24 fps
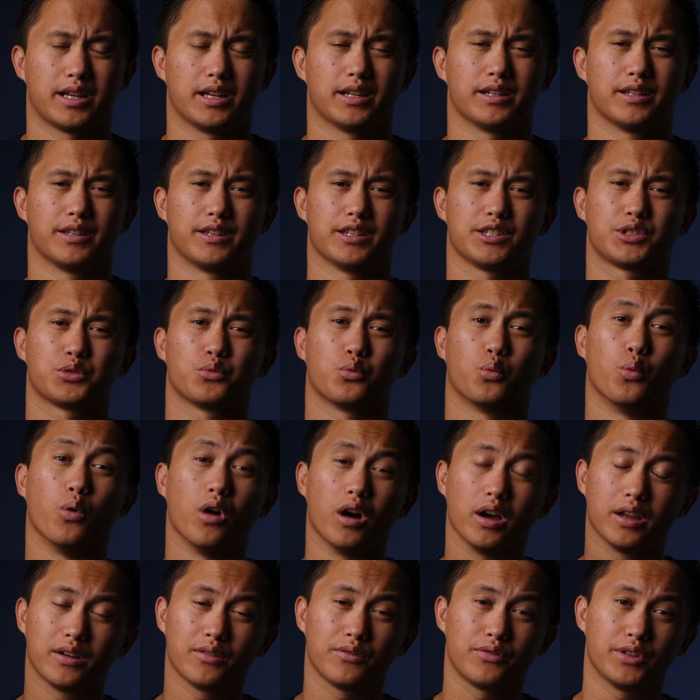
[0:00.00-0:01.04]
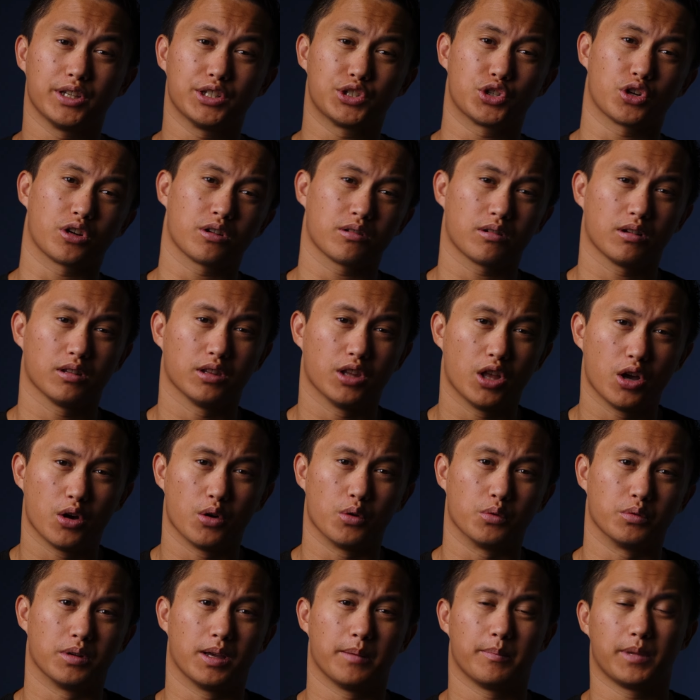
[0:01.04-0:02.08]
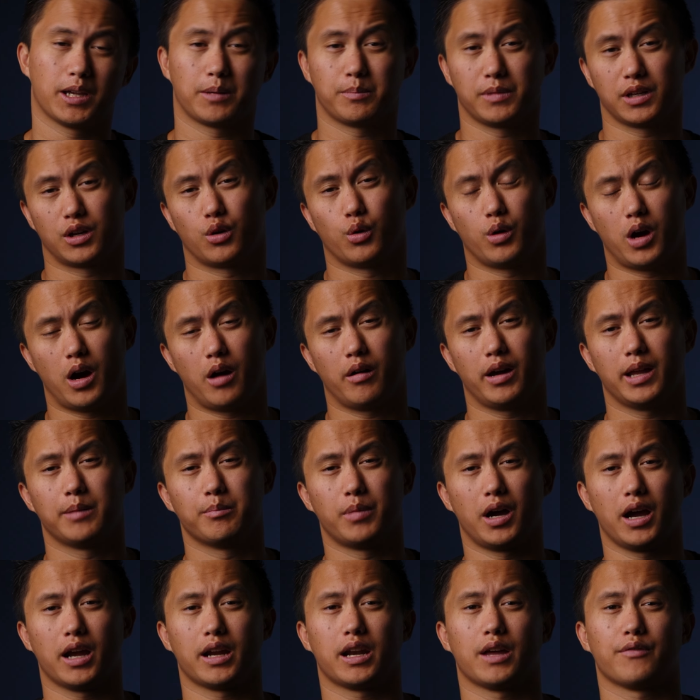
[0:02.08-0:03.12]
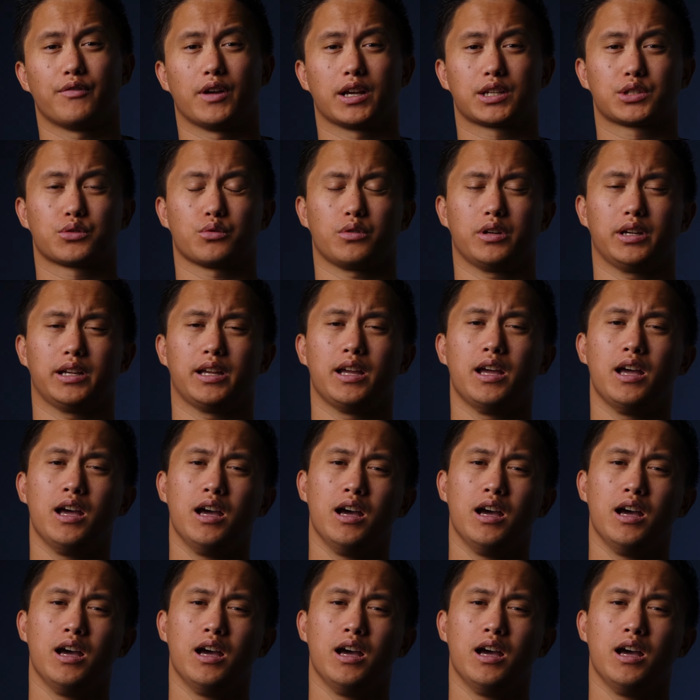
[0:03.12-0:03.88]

and this one feature alone made me go out and buy an FX3.